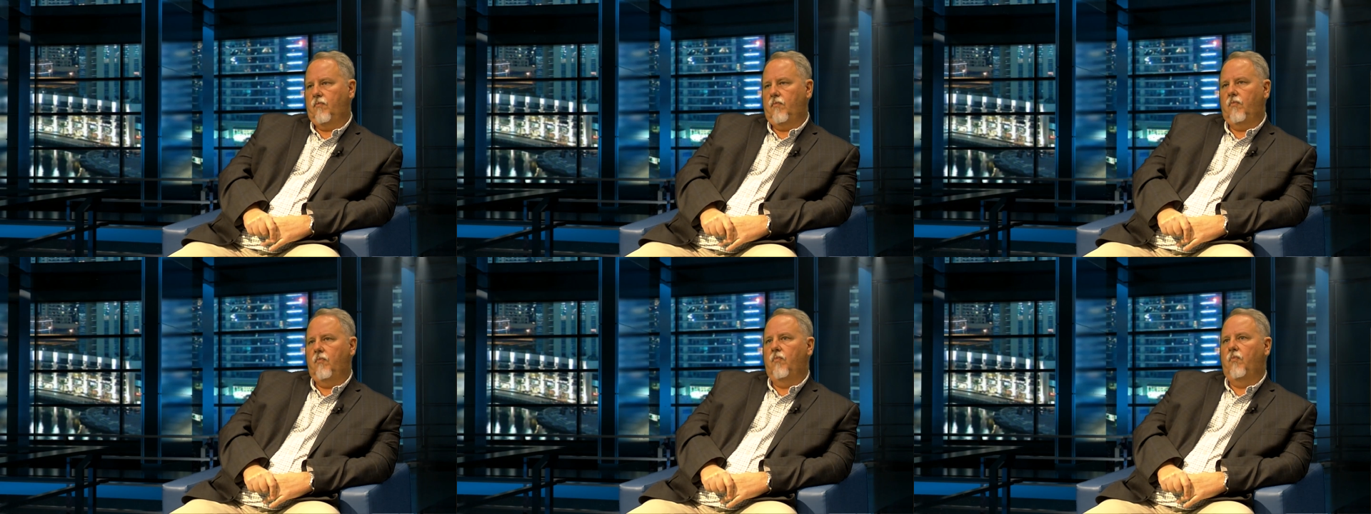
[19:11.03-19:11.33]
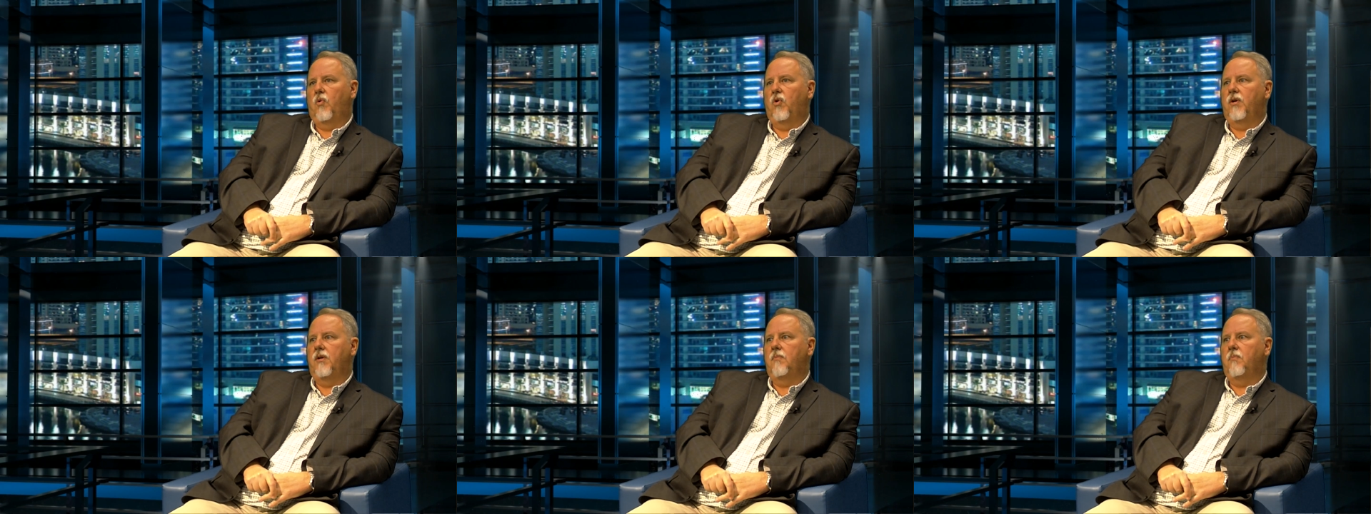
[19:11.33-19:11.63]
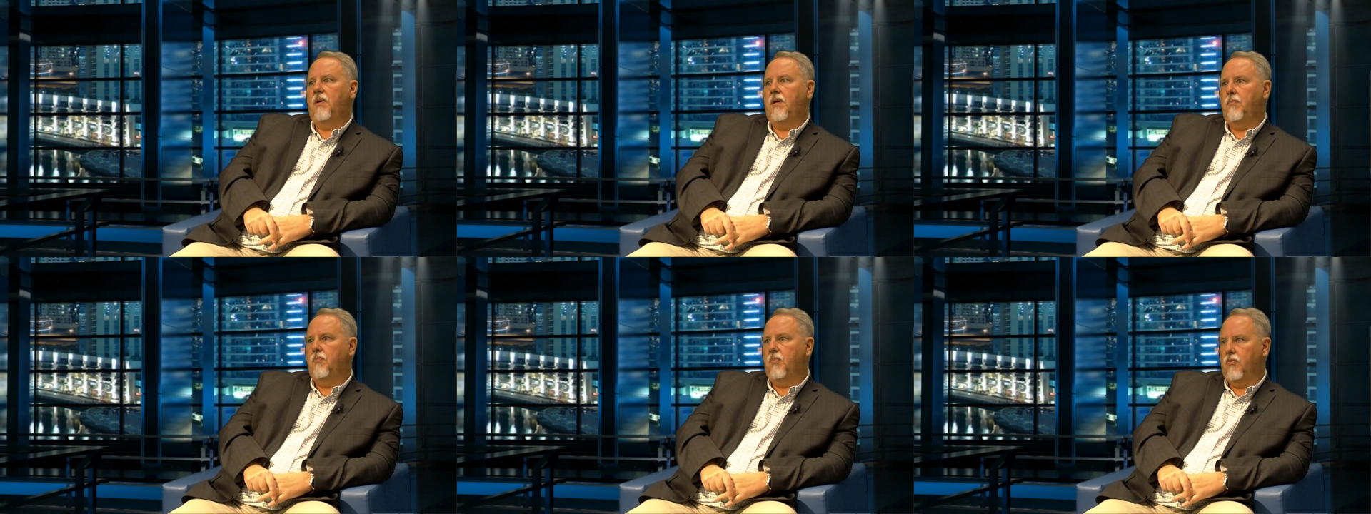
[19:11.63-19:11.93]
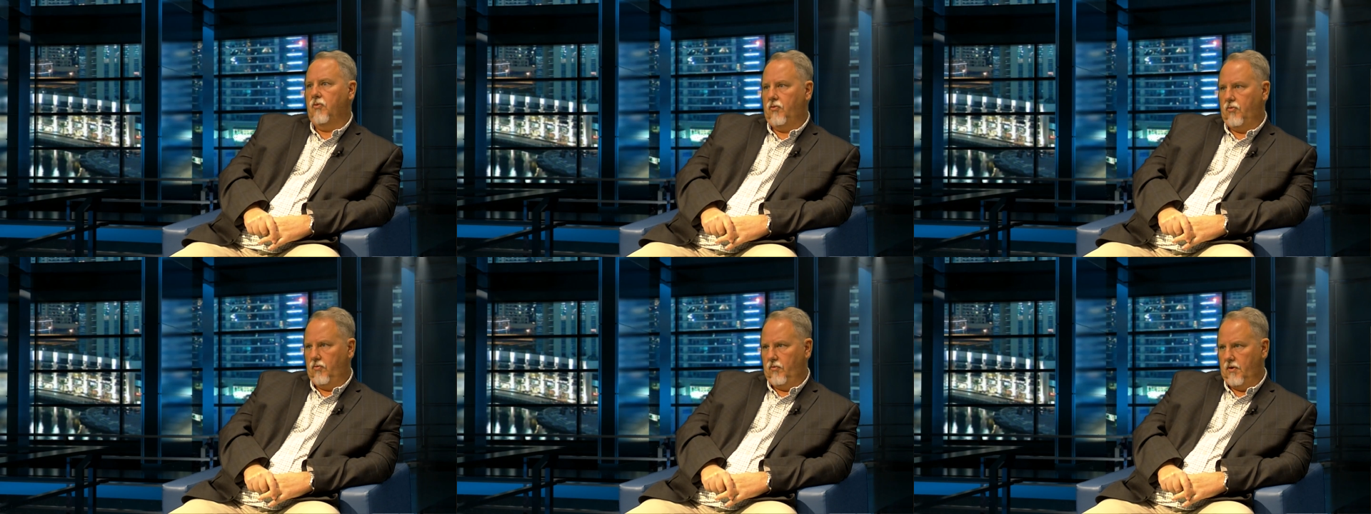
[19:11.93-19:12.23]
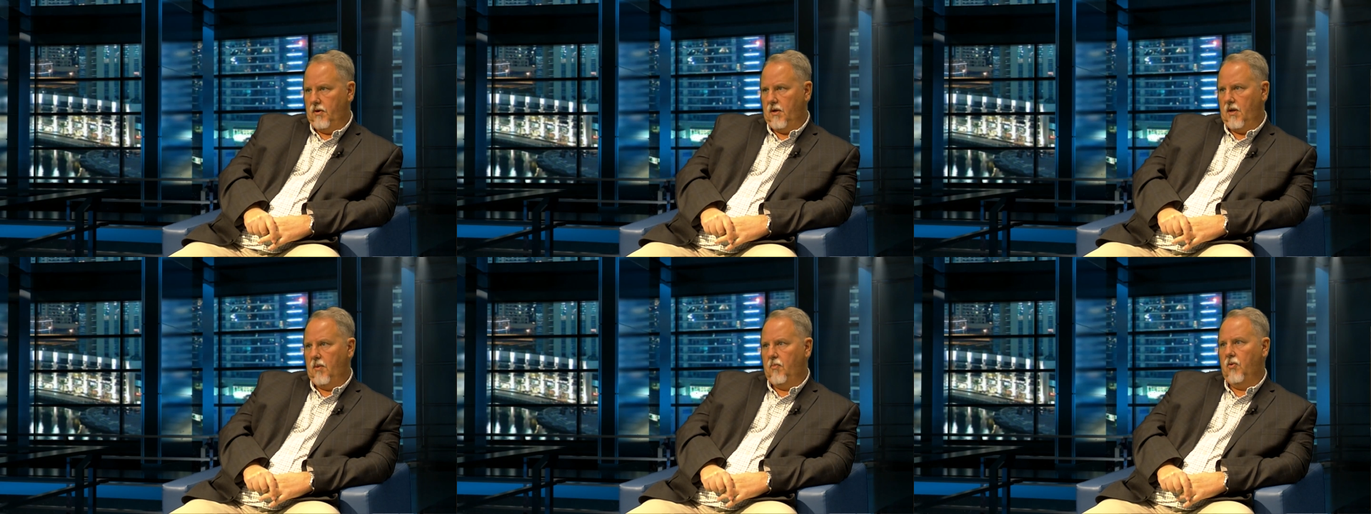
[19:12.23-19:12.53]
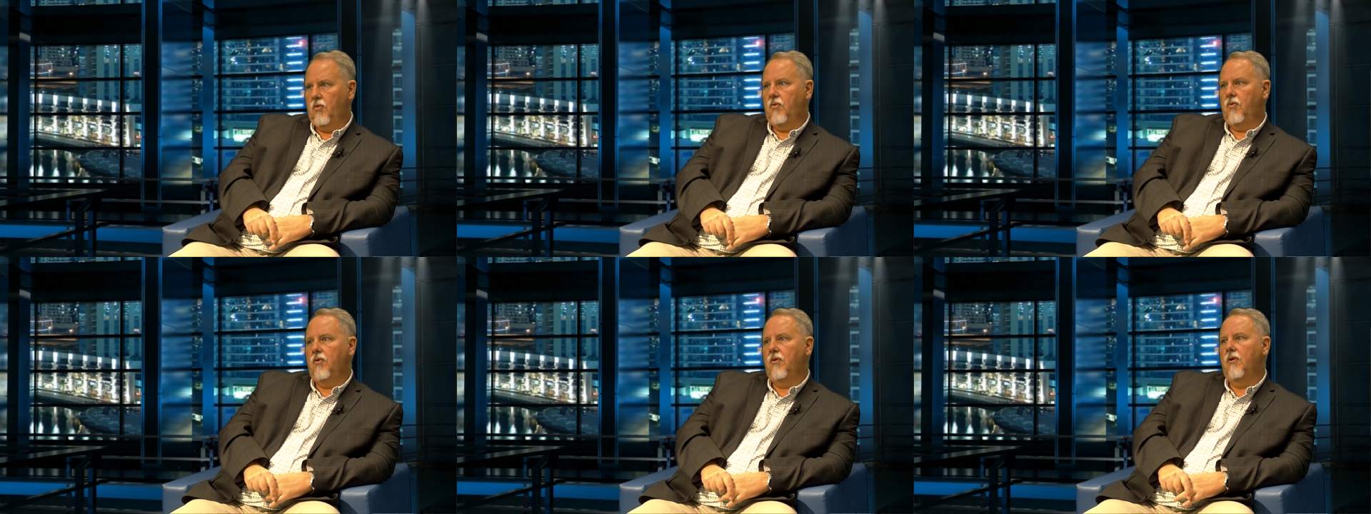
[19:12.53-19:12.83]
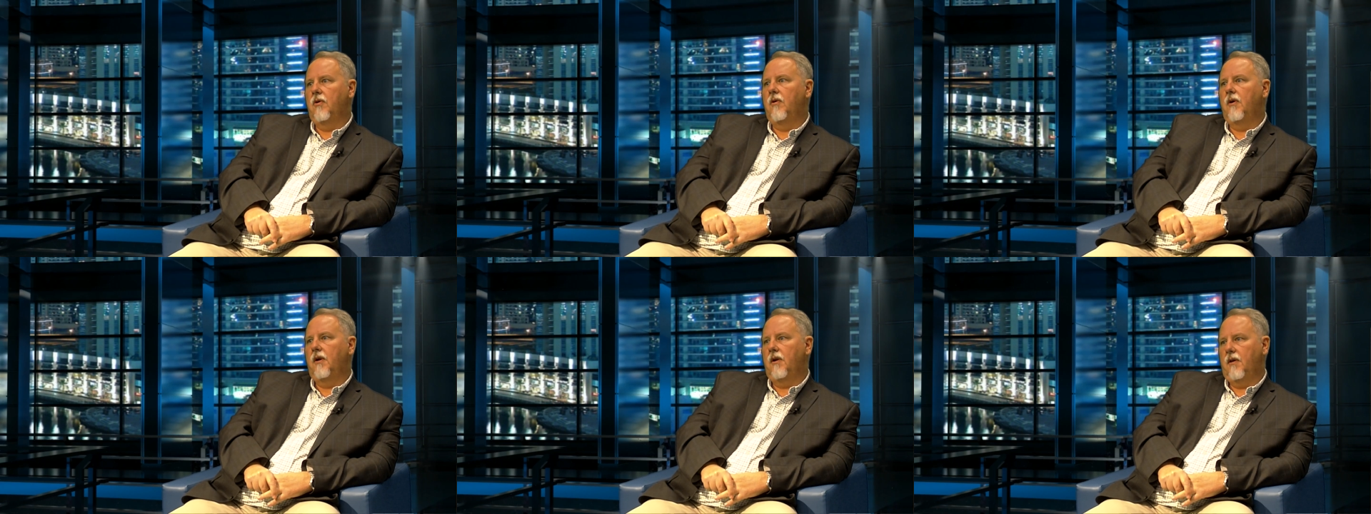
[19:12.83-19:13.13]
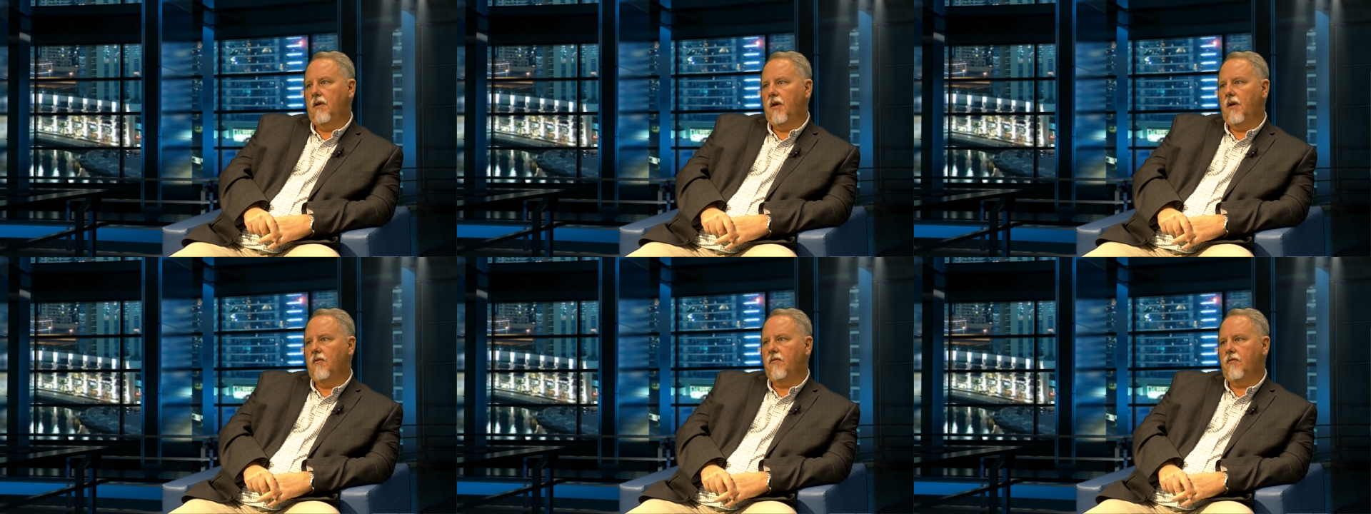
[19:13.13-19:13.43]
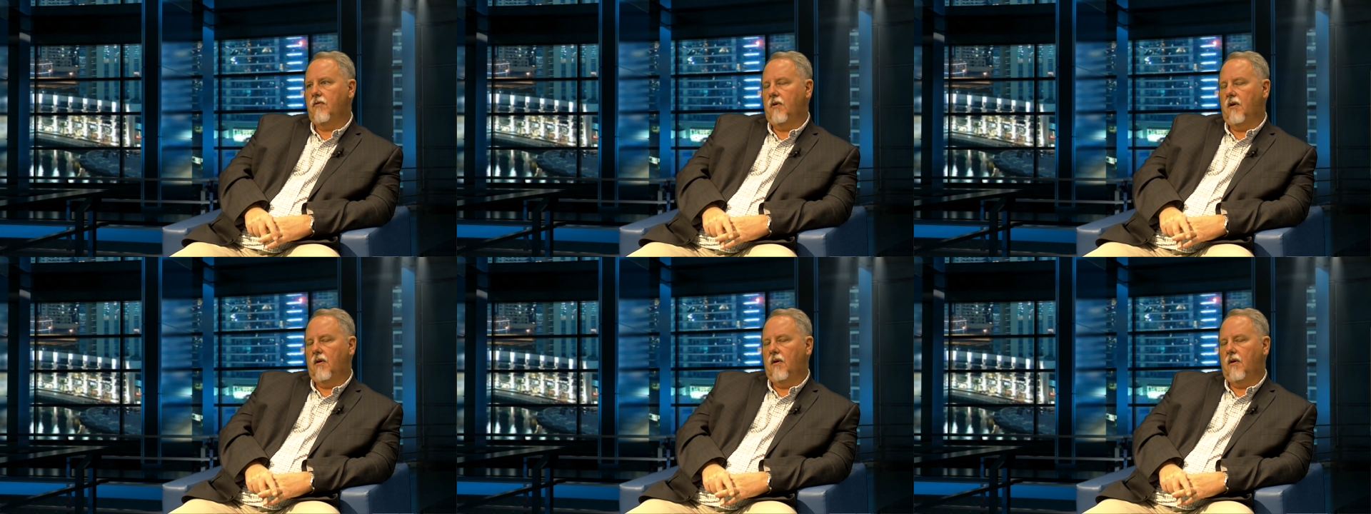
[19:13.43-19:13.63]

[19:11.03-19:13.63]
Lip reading: bring people through the neighborhood or any of that stuff.